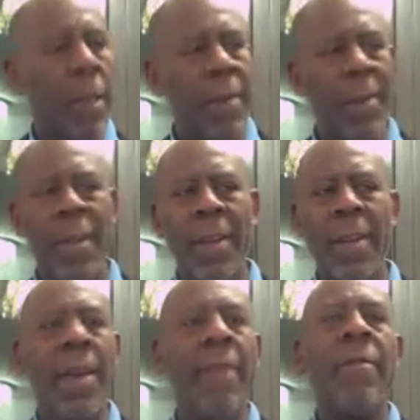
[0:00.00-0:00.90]
You can
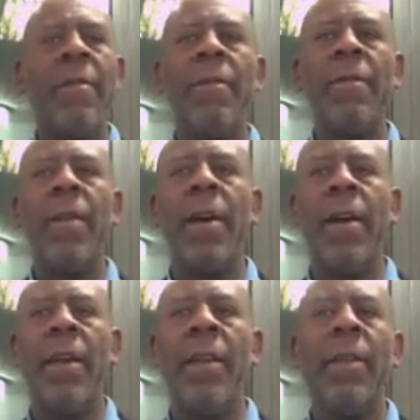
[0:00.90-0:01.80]
never
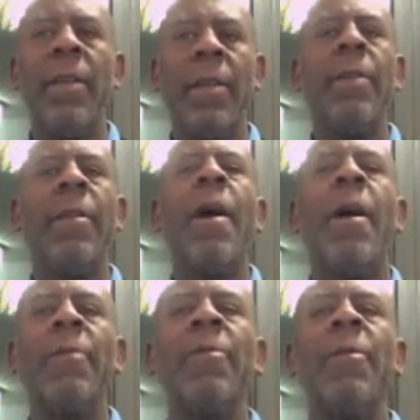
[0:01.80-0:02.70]
find the
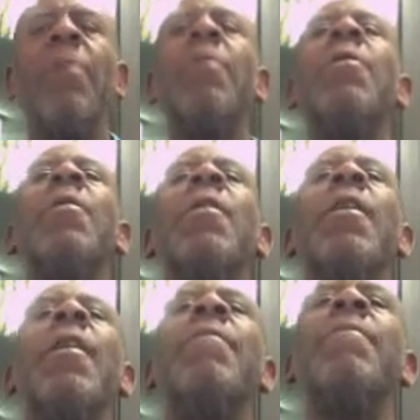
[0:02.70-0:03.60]
doctor
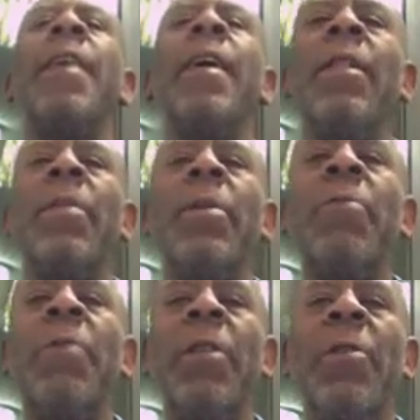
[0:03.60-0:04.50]
available
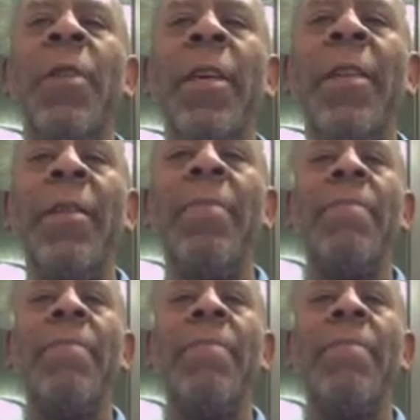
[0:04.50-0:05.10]
when you need them.